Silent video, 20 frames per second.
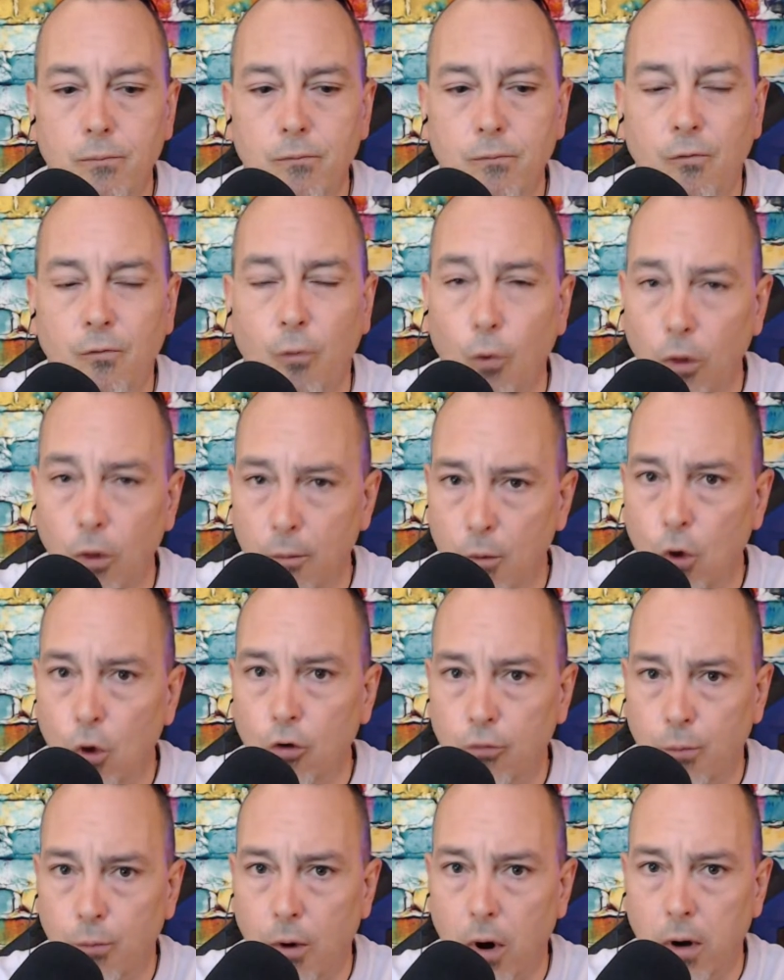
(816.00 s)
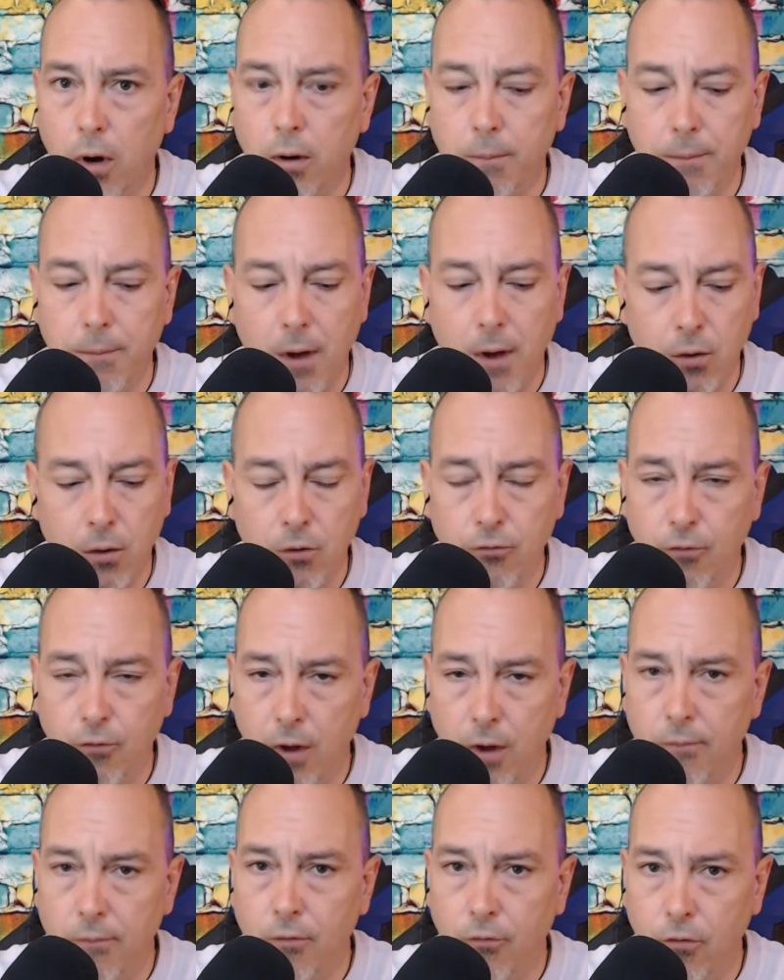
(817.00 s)
For the most part, I'm not going to
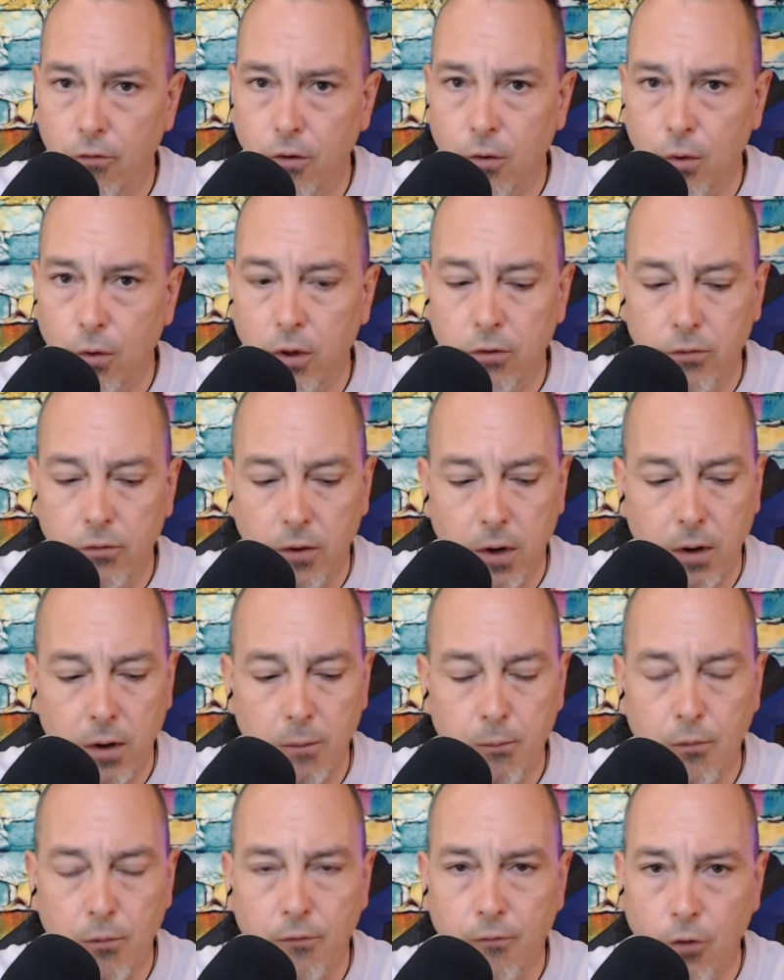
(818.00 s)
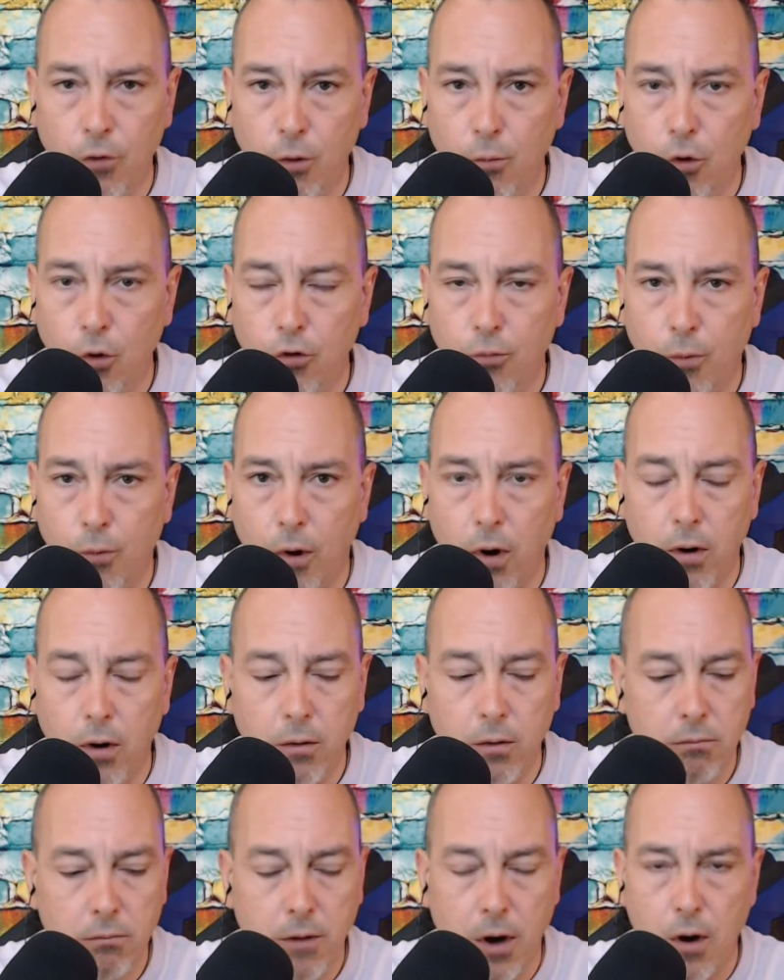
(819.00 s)
say every single incident, but for the most
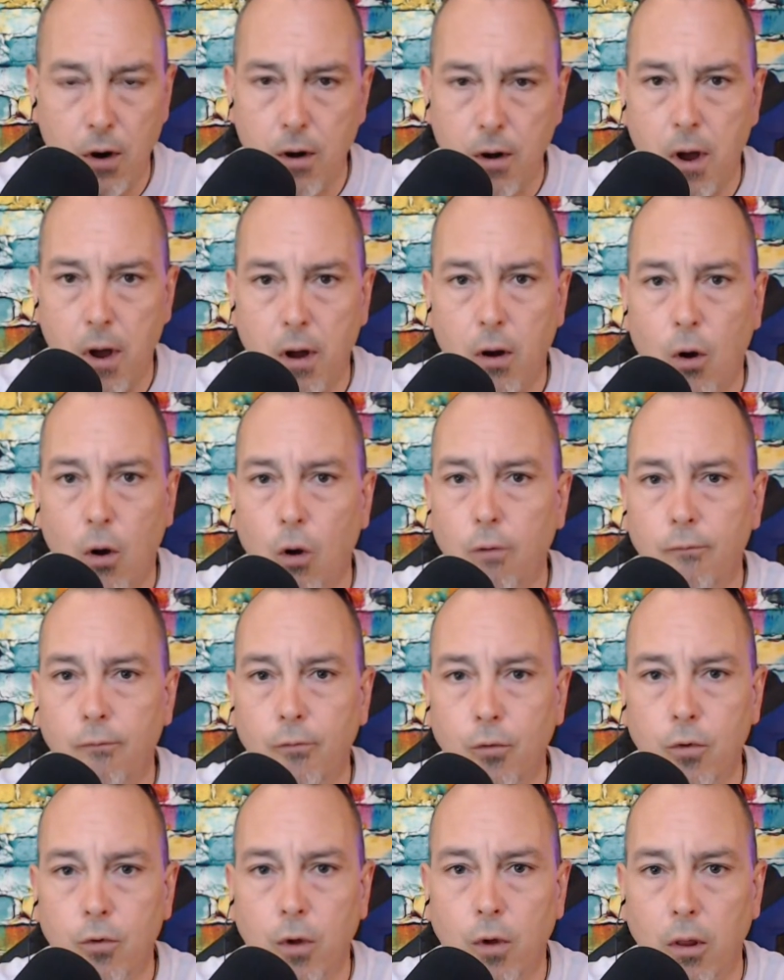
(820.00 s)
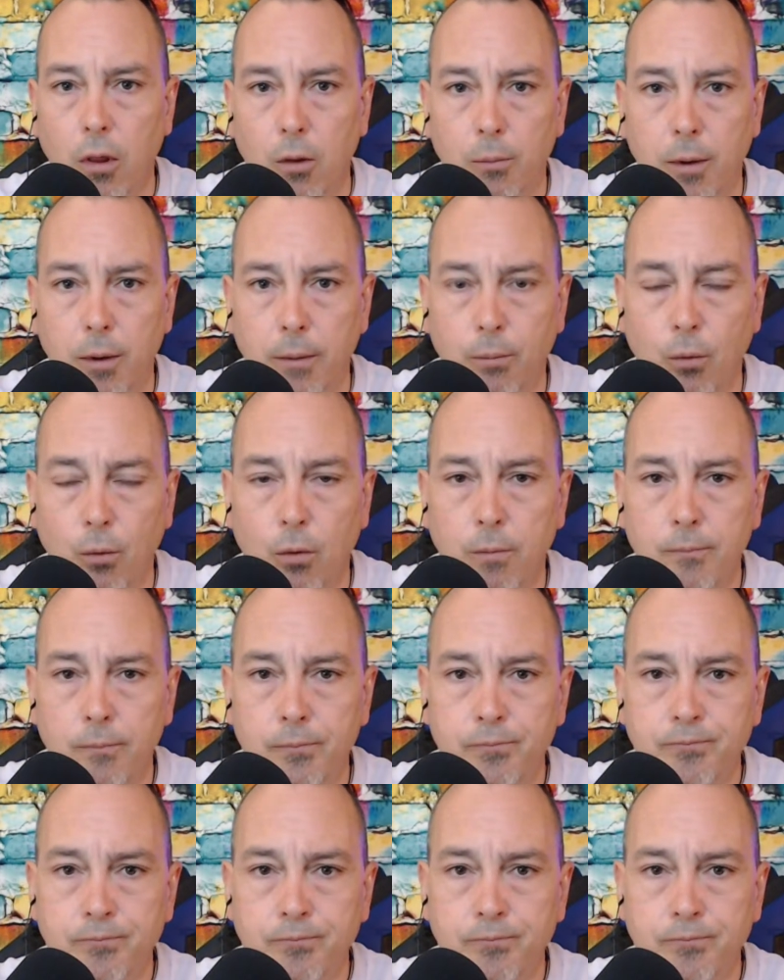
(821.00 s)
part, they are not harmful to other people.